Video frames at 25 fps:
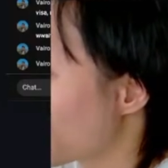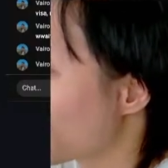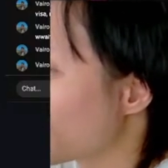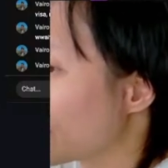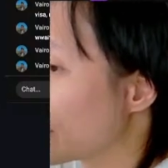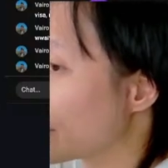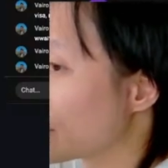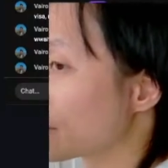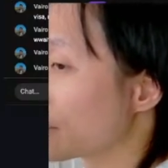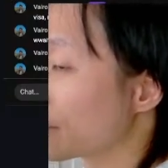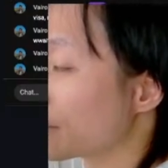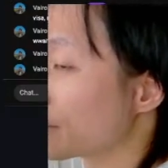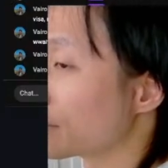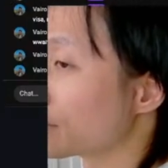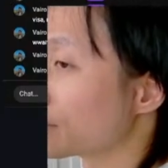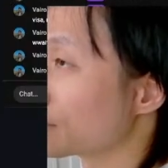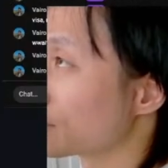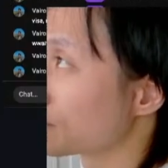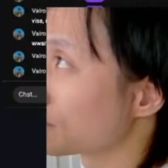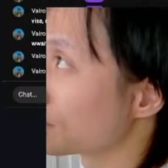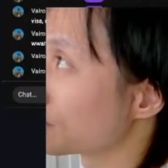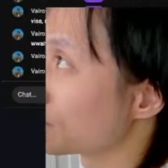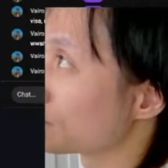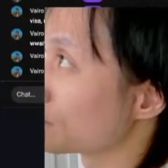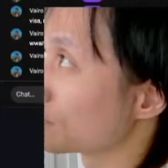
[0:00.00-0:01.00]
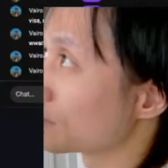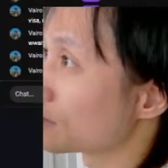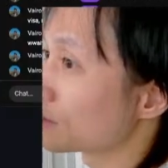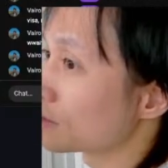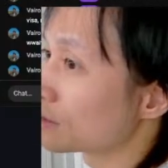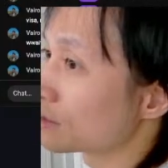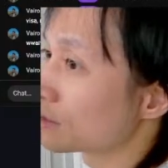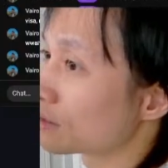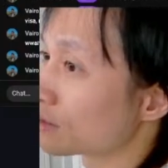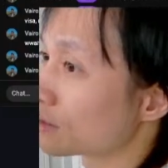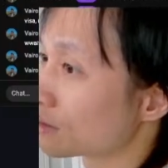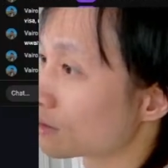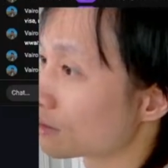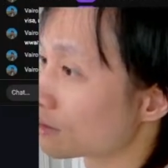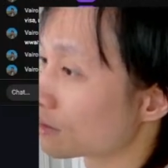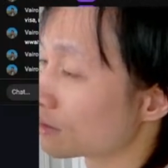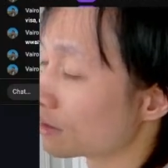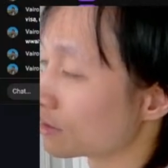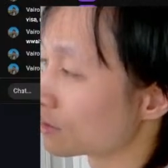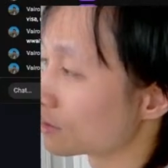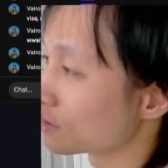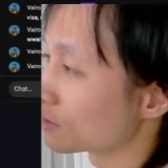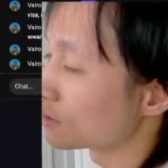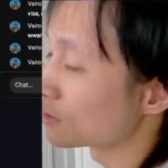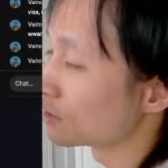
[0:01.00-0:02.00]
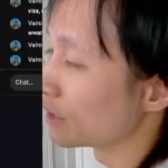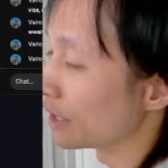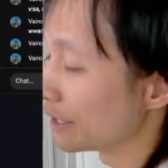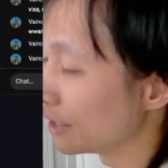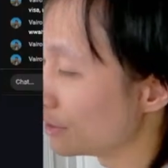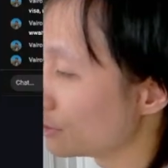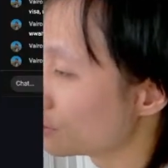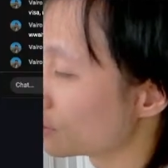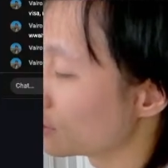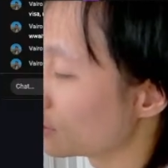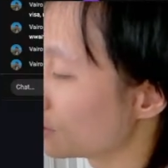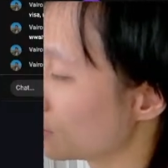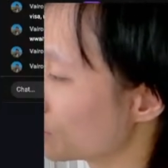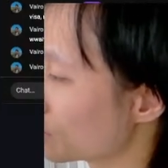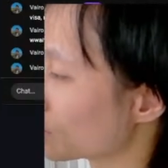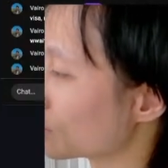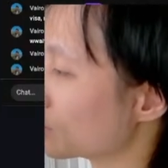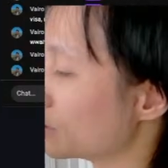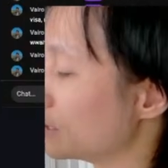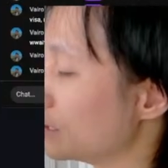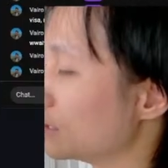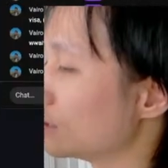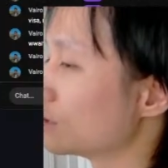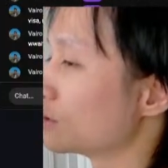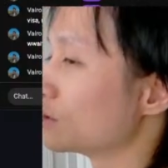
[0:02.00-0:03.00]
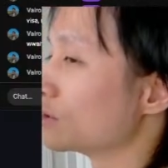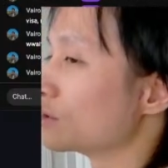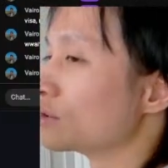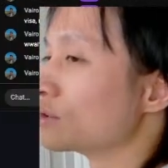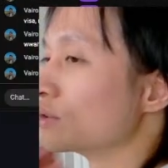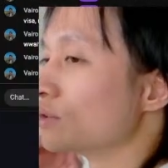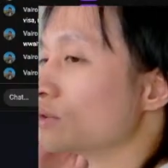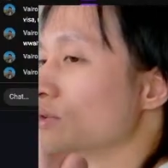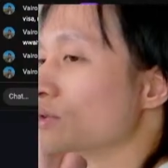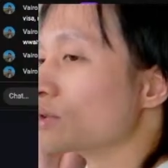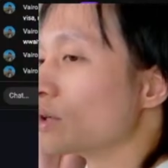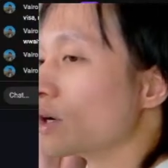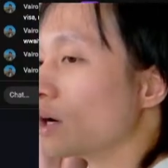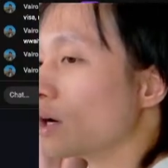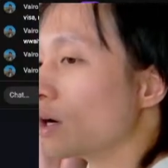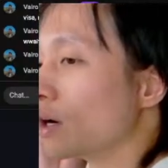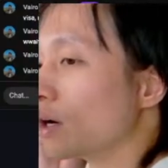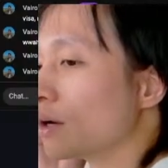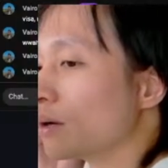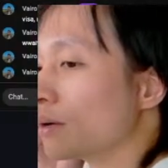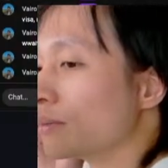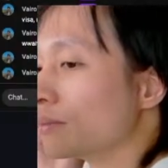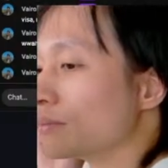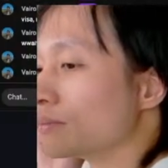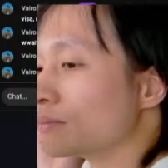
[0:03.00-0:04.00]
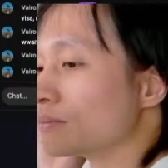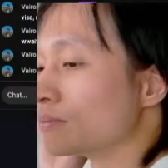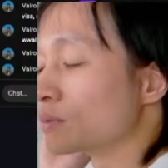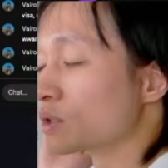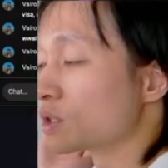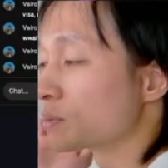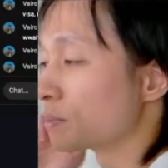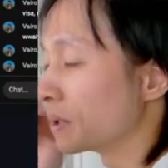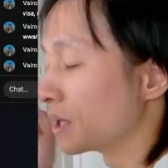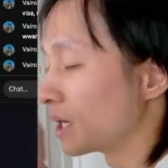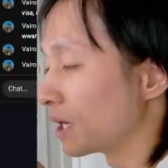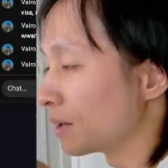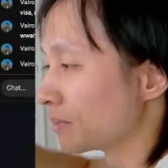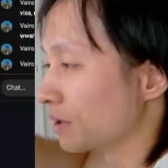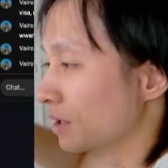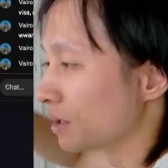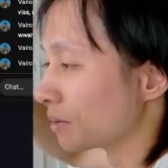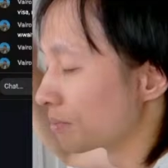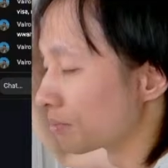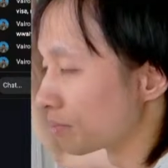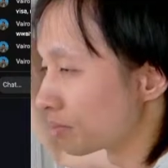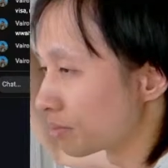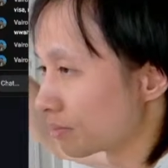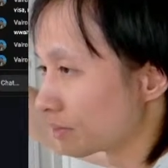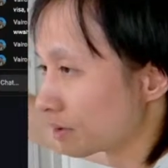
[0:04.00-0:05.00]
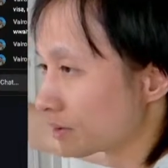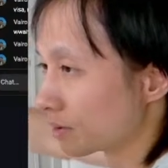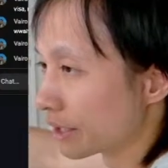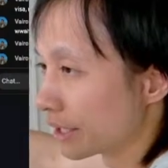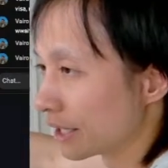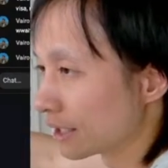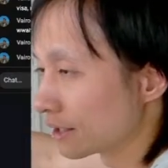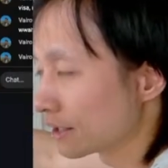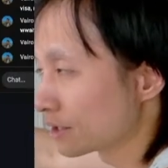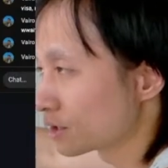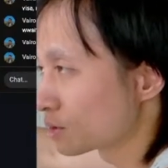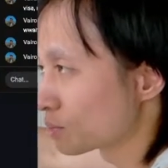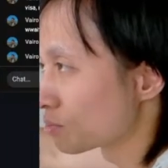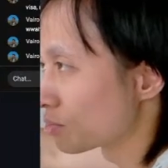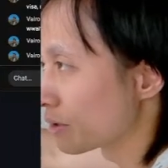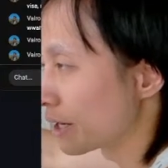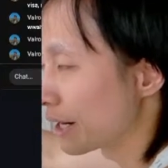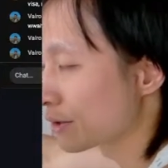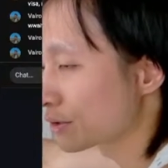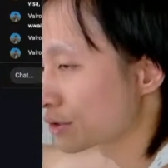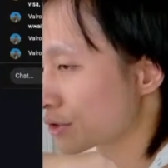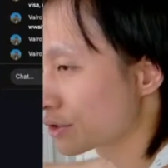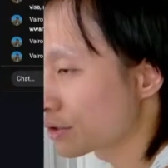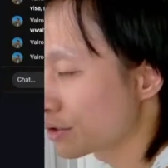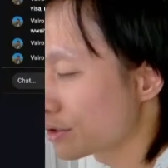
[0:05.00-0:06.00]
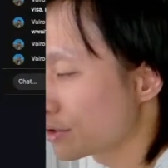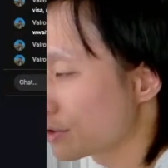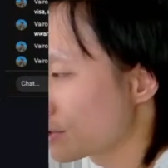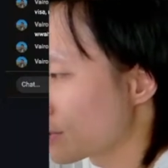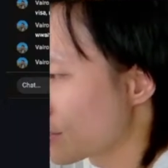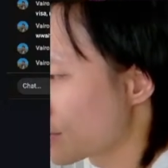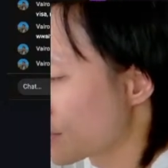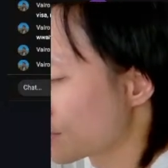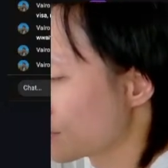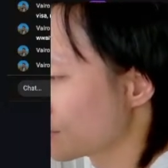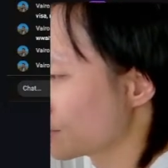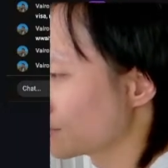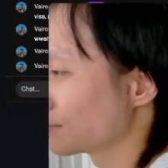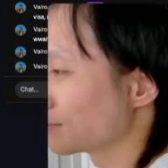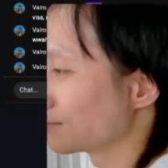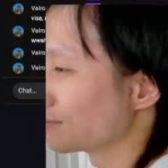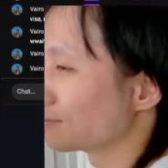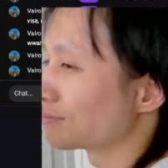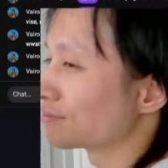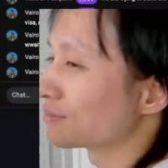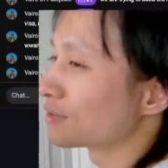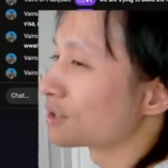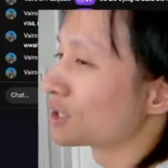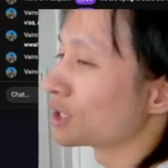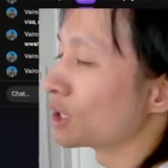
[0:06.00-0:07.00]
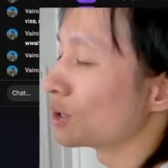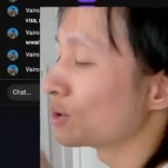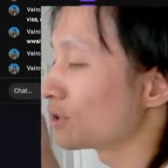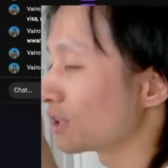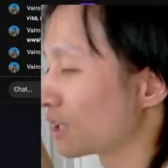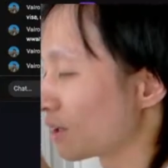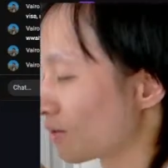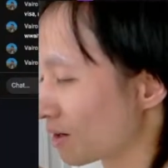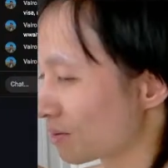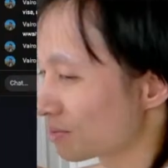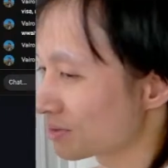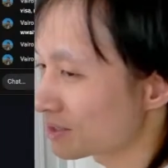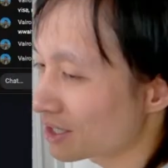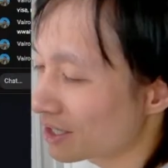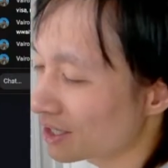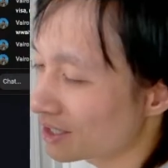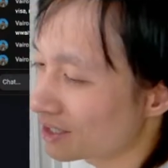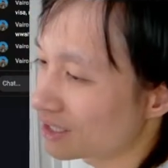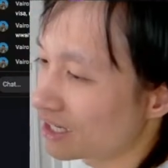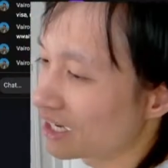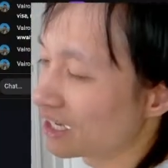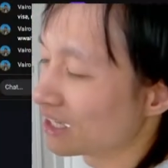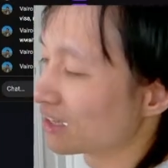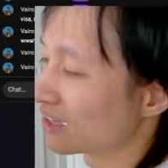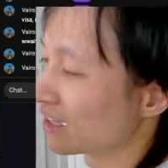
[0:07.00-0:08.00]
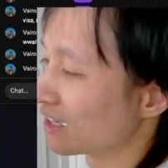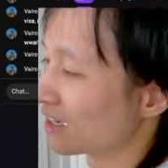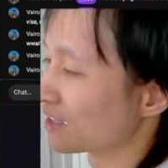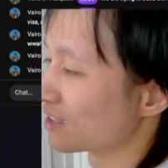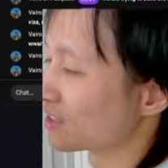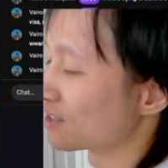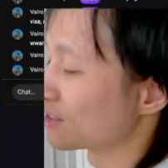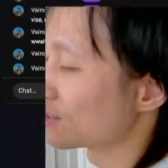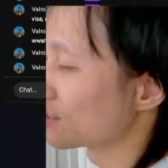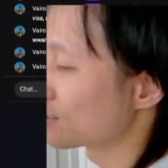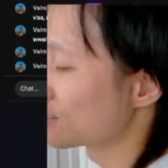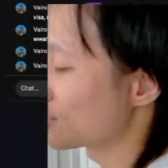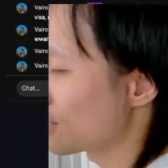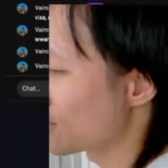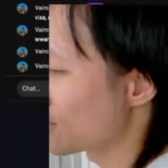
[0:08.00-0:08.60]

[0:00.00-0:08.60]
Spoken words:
and then this agent will need to spin up a headless browser, go to that website, and then start